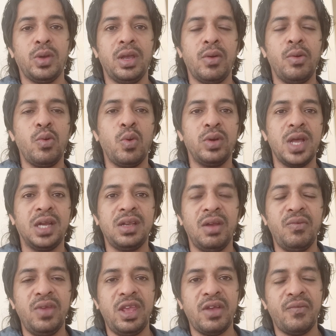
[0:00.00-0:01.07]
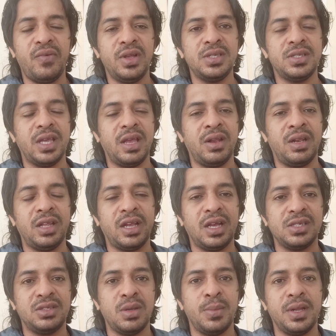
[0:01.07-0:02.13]
So I have contacted VFS and the
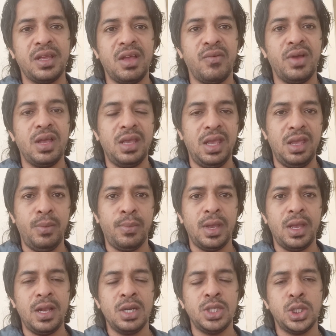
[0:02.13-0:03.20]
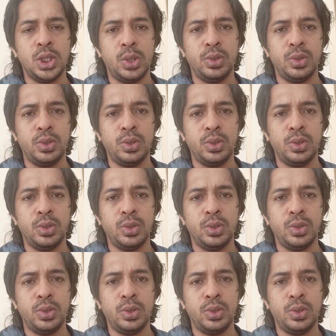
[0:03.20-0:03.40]
customer care via email,